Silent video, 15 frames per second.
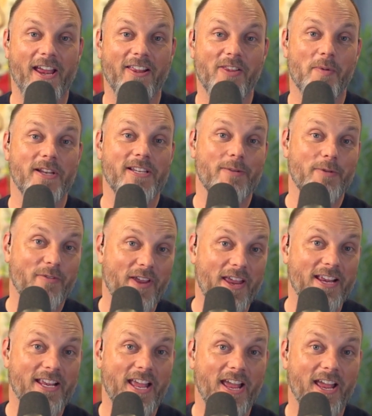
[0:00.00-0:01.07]
and then by the time you have
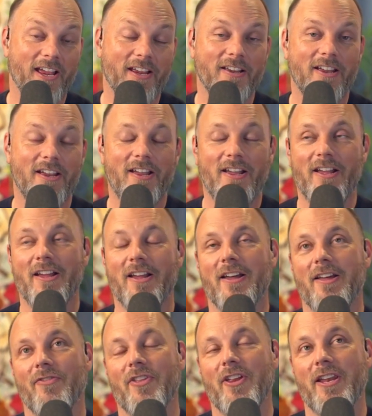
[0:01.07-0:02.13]
8K,
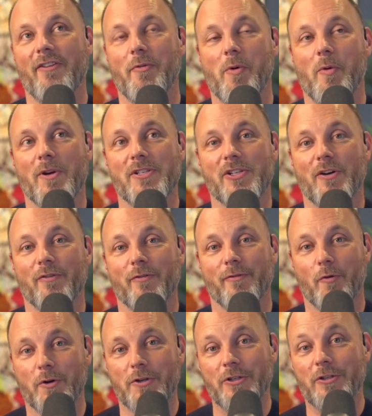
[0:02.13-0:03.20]
then everybody wants to go from
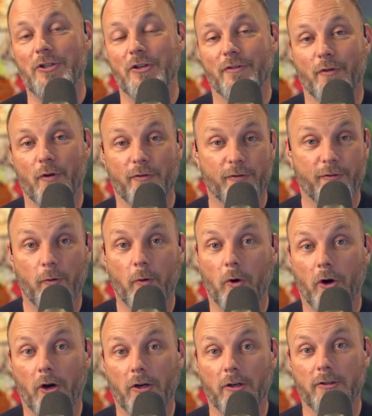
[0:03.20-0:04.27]
422 to
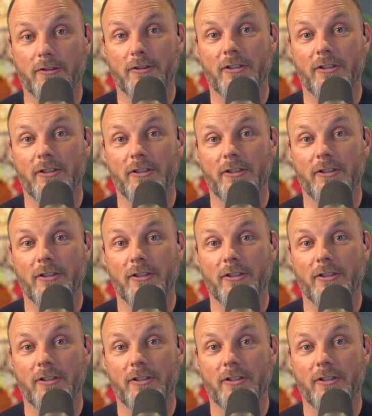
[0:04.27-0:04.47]
444,